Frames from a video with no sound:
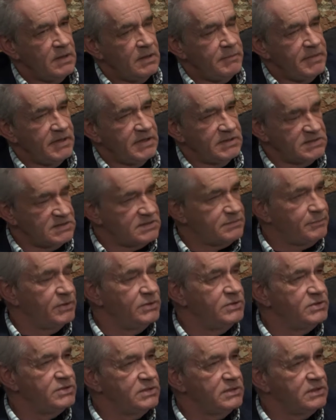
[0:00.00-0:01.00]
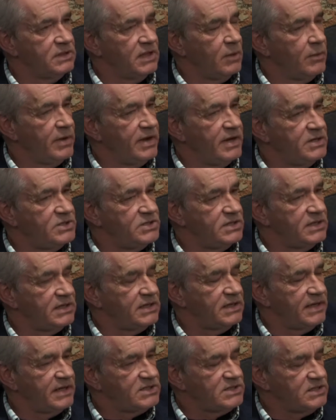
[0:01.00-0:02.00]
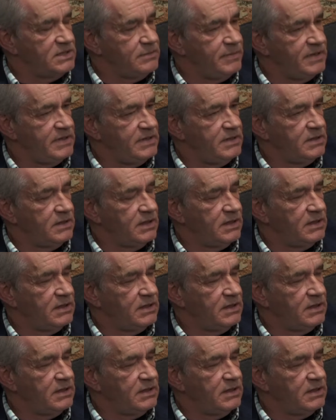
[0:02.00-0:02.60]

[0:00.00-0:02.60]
Because it's Bluetooth low energy, it can actually be